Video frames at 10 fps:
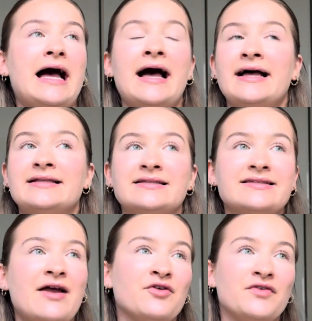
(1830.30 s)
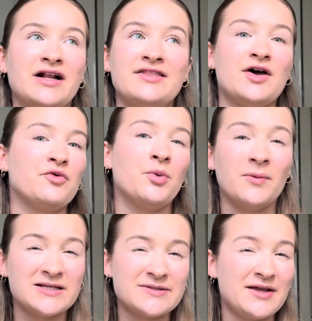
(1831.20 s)
and everything like that, we
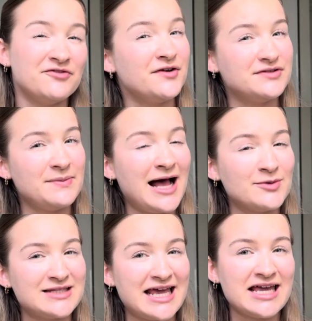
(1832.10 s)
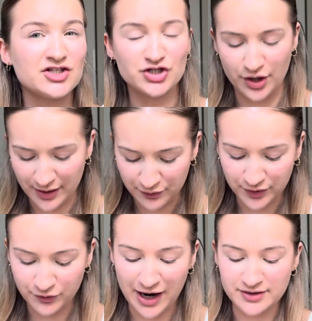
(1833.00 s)
probably spent £50 each. So if we
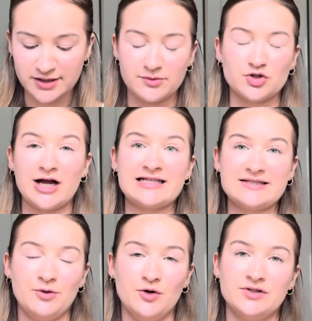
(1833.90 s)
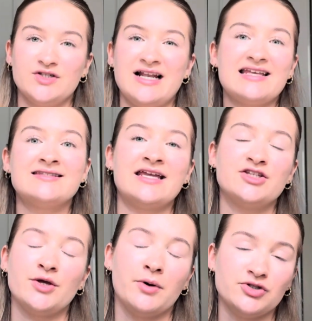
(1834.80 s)
rounded up the transport to, let's say,
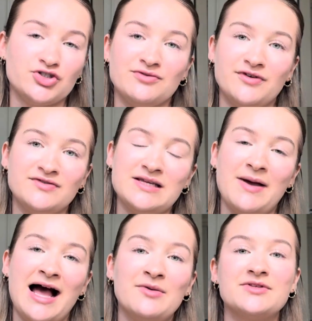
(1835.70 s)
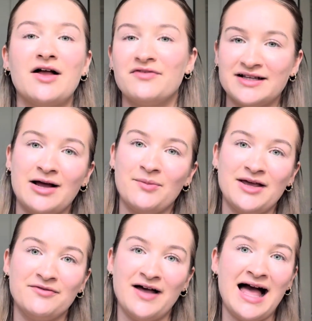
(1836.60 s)
£250, I think that would be
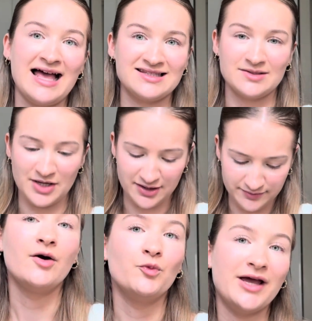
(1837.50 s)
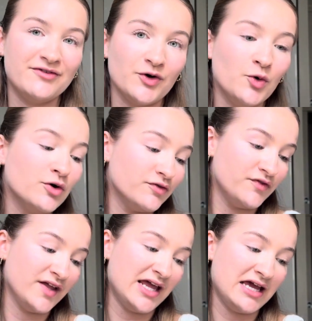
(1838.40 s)
a fair estimate. With all of
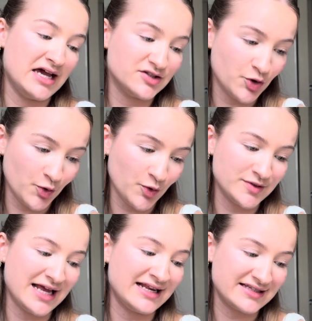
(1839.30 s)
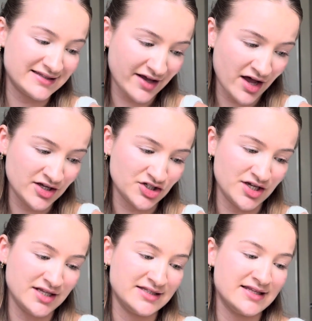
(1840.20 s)
the tours and
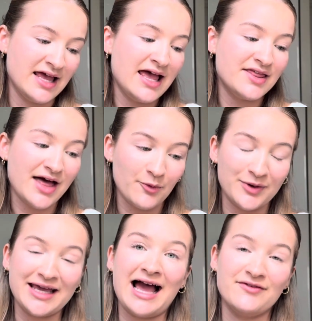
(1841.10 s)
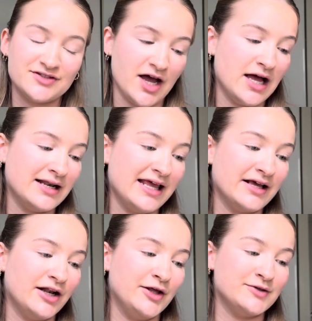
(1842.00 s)
excursions that we have done,
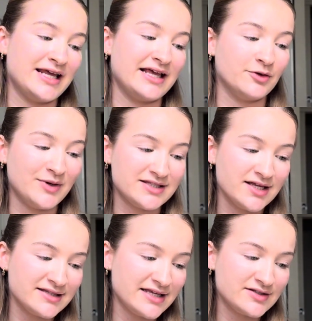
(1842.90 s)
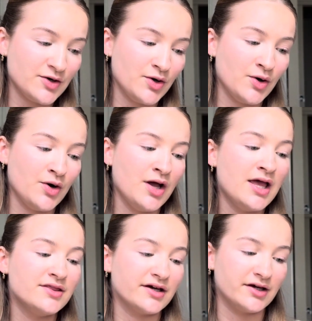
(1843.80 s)
including the Whitsundays tour,
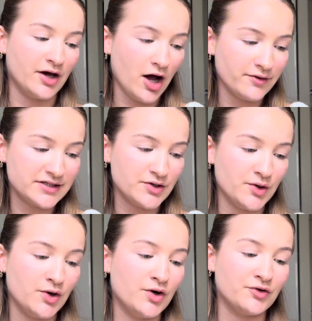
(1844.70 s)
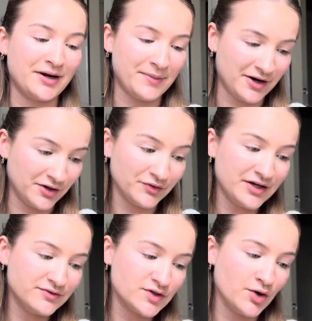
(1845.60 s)
the Kagari tour, Great Barrier
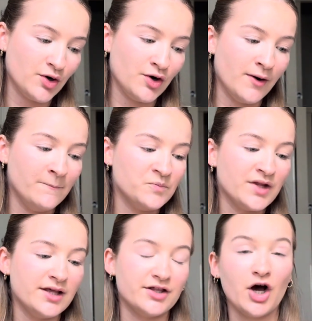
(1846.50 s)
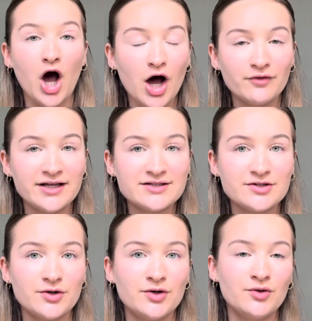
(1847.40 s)
Reef tour, the car
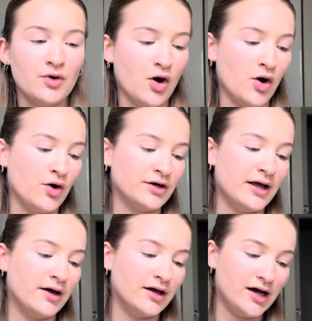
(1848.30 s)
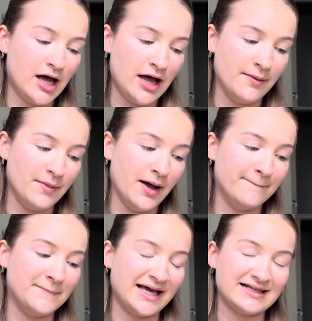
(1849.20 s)
rental on
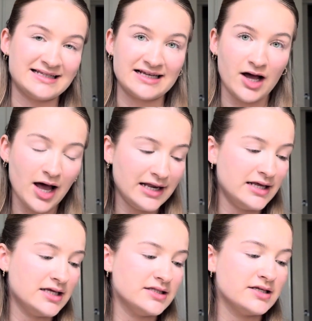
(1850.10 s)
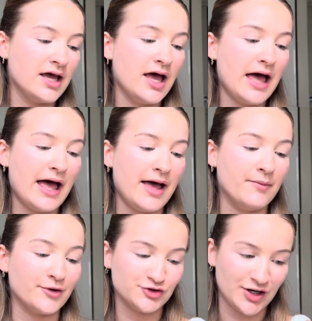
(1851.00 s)
Magnetic Island,
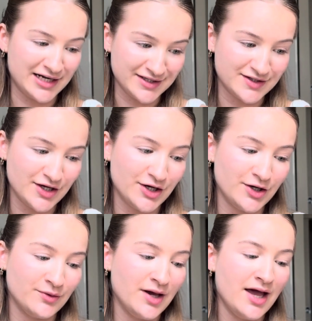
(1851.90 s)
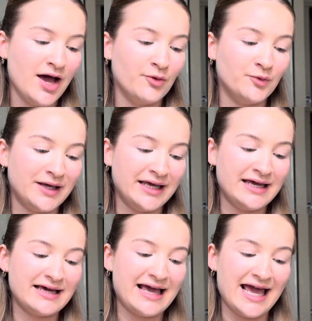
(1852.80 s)
Australia Zoo,
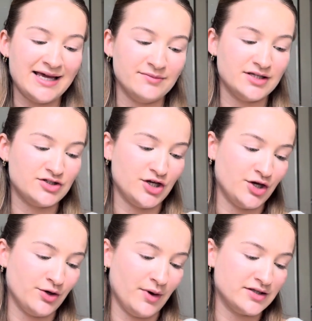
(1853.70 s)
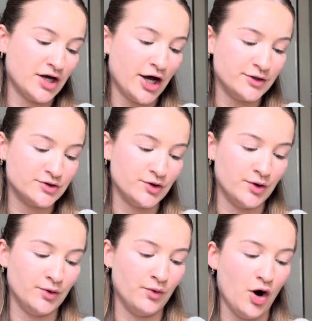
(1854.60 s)
we came to a
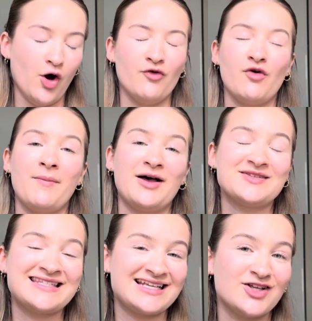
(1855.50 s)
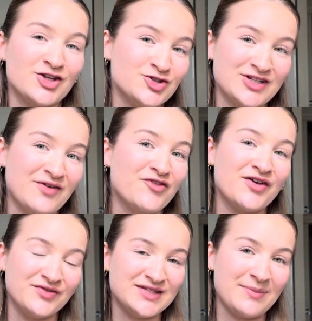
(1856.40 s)
total of about
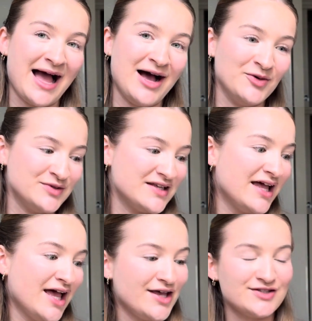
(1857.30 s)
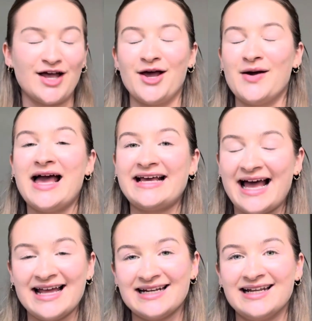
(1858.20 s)
£650. So
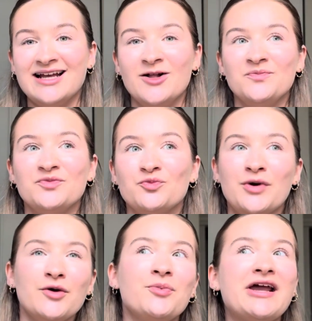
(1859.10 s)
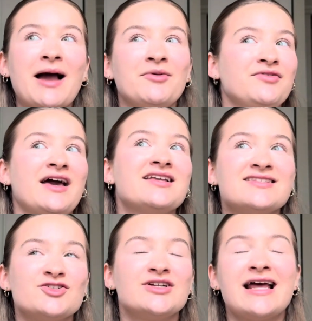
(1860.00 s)
again, we were pretty happy with that,
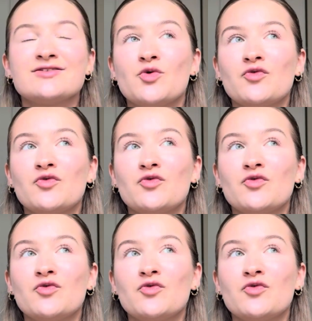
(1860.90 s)
considering that's all